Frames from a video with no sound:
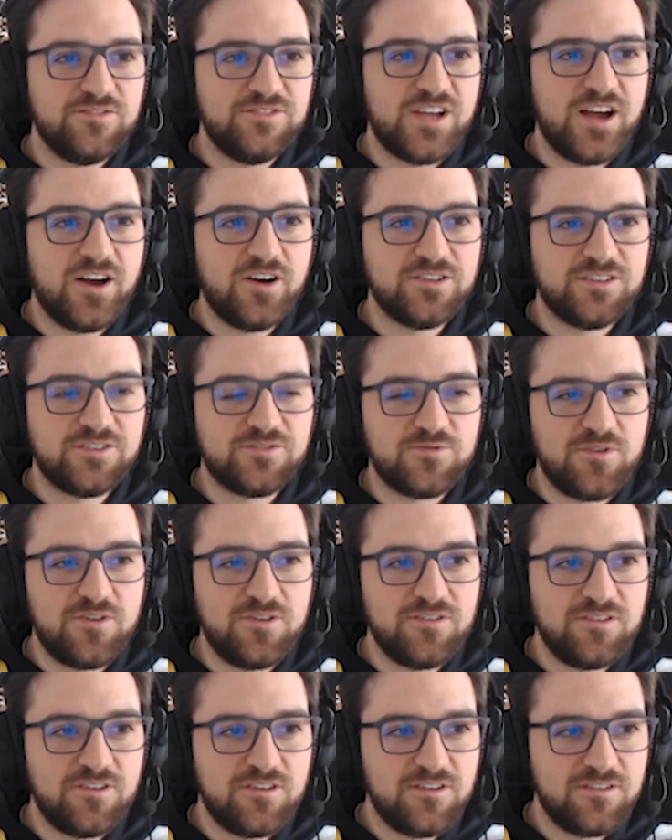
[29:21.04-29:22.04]
Jankos is
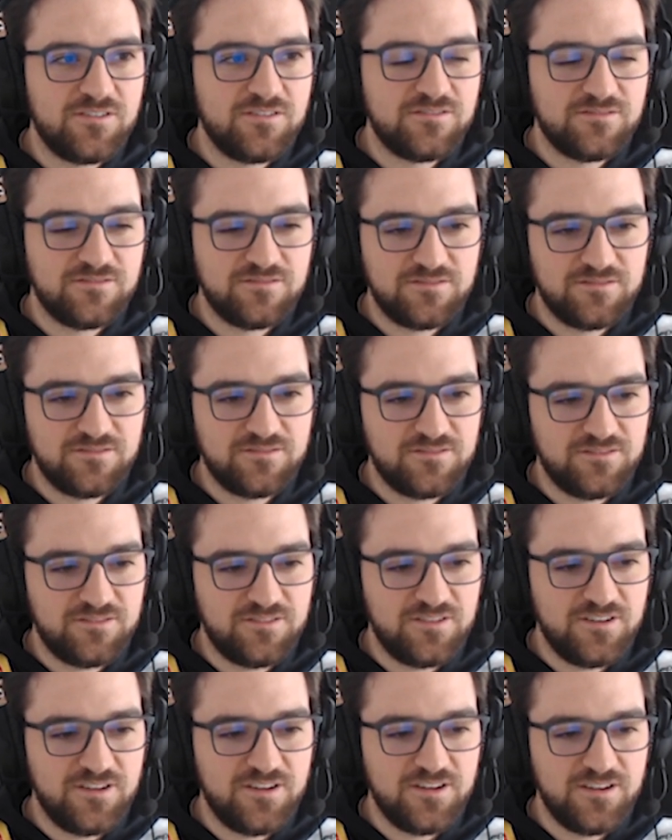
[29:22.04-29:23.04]
wrong
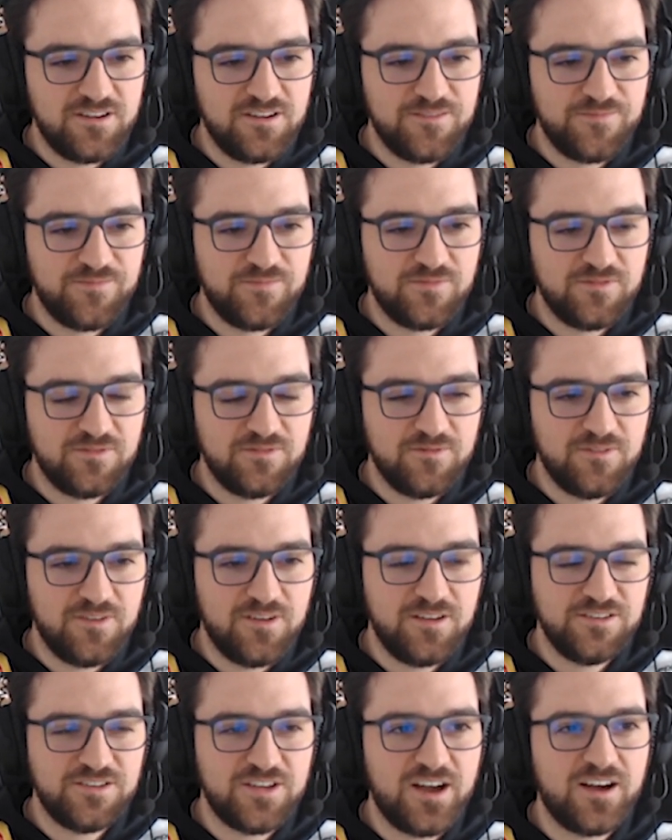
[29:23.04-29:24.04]
uh,
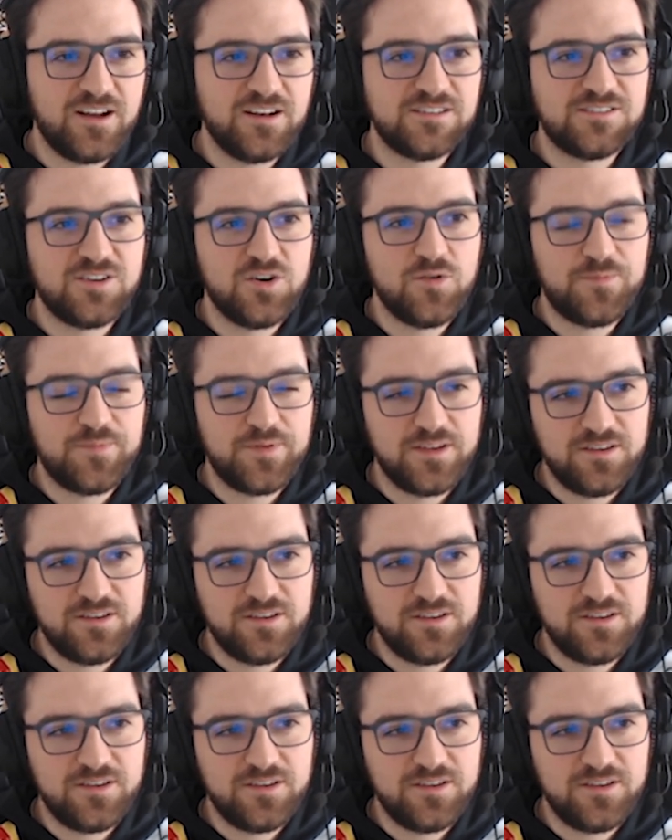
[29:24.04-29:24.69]
Jungle is OP.